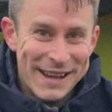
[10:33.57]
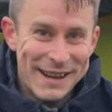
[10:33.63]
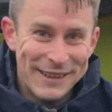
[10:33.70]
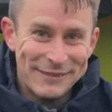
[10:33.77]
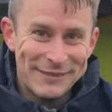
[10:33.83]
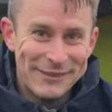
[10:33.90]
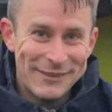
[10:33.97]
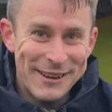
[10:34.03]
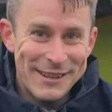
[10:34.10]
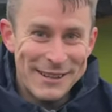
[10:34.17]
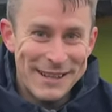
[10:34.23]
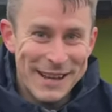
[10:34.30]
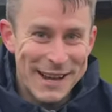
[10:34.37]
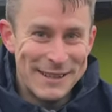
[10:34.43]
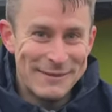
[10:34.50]
up Great
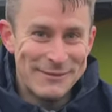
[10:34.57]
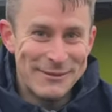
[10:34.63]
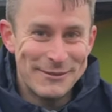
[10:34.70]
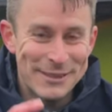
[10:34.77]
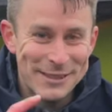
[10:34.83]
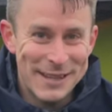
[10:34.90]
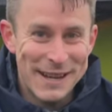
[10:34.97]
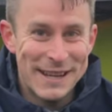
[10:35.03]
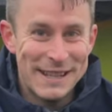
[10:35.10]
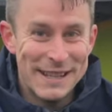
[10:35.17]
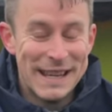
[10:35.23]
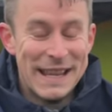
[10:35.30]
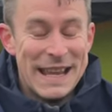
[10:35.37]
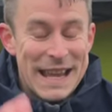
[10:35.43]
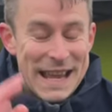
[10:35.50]
Gable today
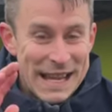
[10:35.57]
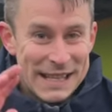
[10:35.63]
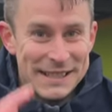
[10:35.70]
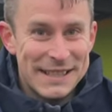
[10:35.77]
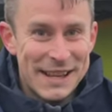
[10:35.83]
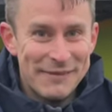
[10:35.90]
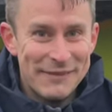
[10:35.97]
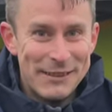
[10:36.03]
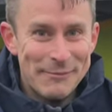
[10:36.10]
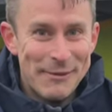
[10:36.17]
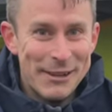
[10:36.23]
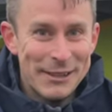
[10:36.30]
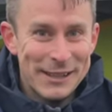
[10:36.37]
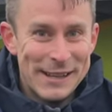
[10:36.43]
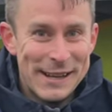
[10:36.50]
and 70
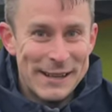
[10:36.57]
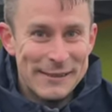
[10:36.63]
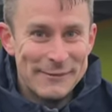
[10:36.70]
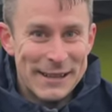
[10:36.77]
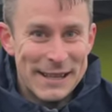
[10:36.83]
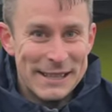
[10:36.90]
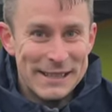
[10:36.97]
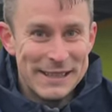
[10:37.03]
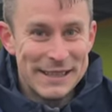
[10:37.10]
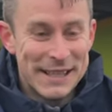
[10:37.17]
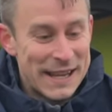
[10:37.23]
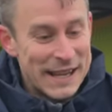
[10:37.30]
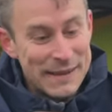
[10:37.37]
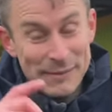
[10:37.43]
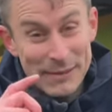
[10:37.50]
mile an hour winds.
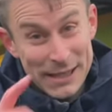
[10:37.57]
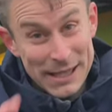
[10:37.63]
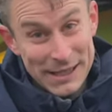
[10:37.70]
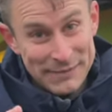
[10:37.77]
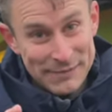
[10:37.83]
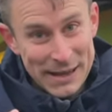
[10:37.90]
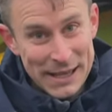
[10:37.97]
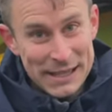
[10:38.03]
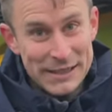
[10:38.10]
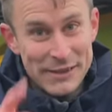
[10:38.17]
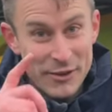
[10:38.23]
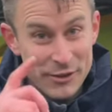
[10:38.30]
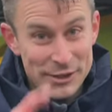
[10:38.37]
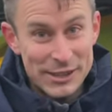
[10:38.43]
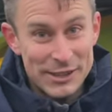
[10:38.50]
Believe me,
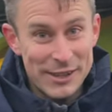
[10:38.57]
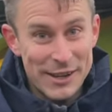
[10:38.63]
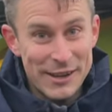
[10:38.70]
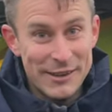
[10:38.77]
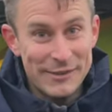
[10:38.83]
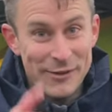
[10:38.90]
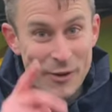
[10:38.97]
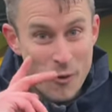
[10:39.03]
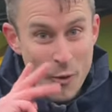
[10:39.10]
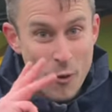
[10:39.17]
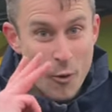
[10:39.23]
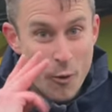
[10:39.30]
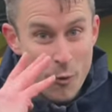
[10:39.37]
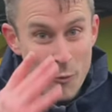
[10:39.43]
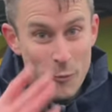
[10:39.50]
I deserve
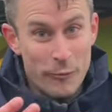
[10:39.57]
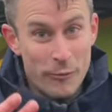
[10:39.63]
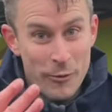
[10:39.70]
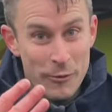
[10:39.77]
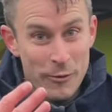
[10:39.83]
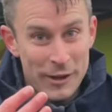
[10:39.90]
all four